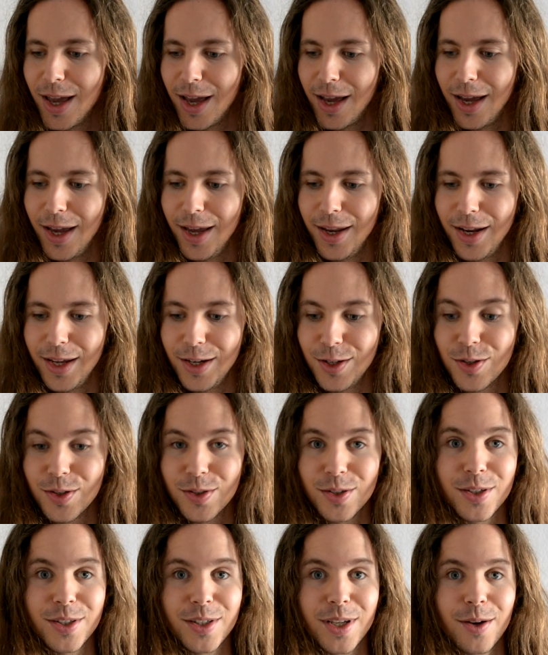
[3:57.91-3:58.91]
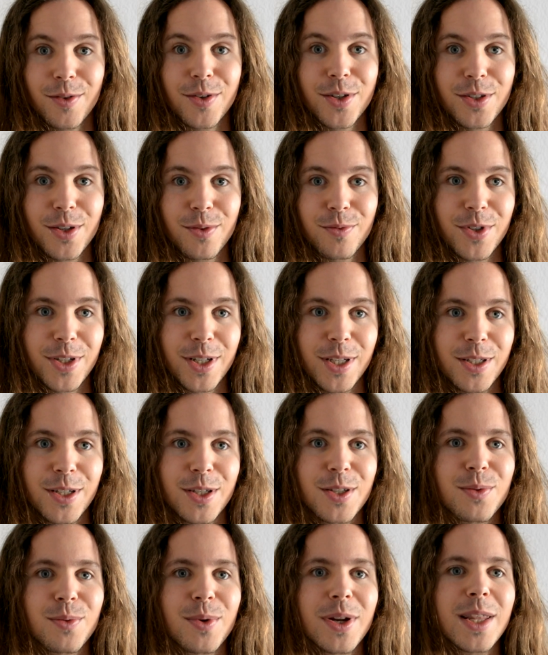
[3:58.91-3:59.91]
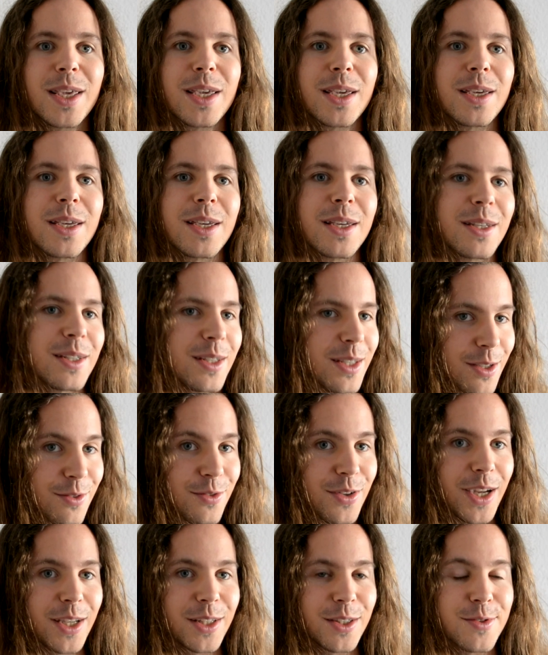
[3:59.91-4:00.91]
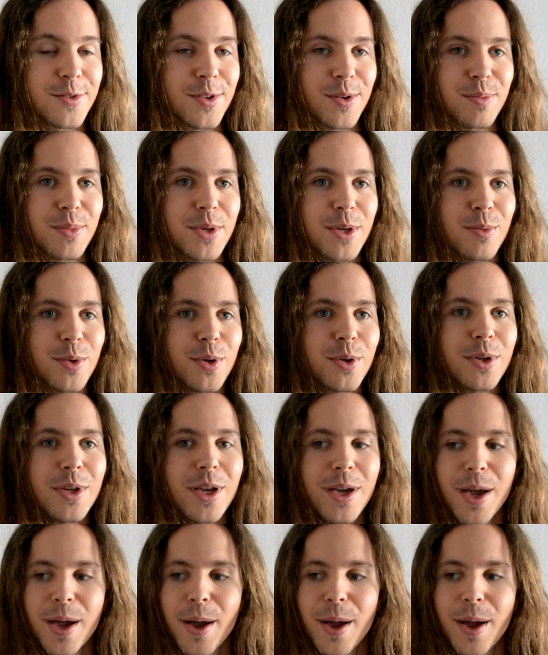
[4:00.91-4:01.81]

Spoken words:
And I just discovered something that is really effective on people.